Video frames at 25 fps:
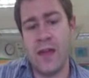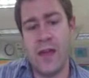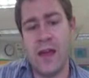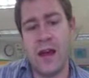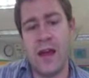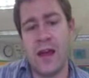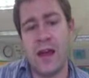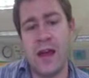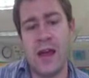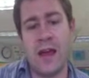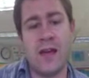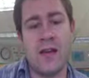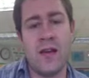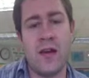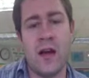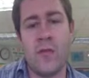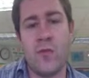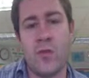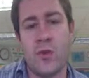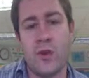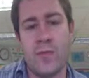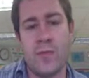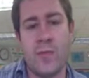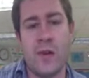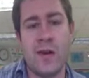then I end
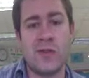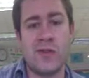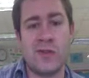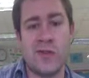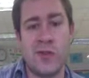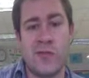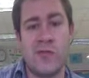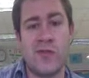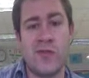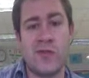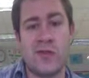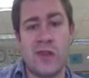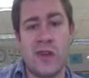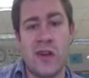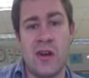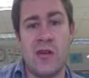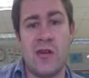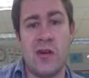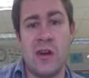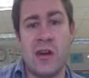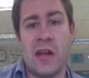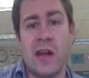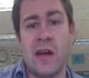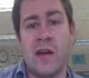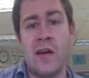up with my surface
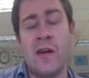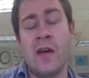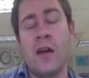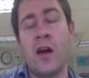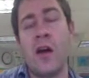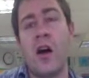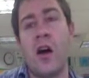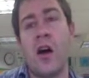area